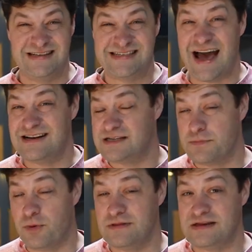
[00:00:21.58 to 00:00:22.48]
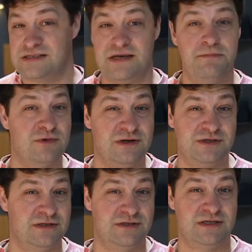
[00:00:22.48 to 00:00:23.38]
And it's gotten to the point that some
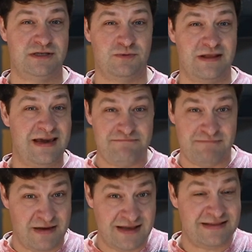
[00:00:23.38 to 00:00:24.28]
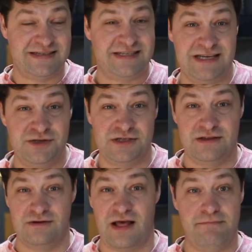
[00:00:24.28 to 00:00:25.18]
Christians just, when they hit this
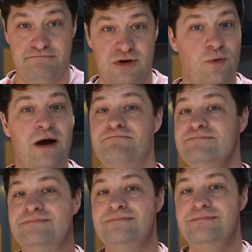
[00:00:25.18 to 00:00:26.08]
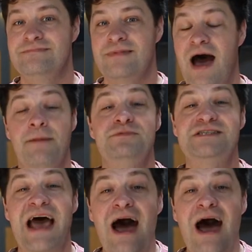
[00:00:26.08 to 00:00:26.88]
tension, they're like, you know what? I'm just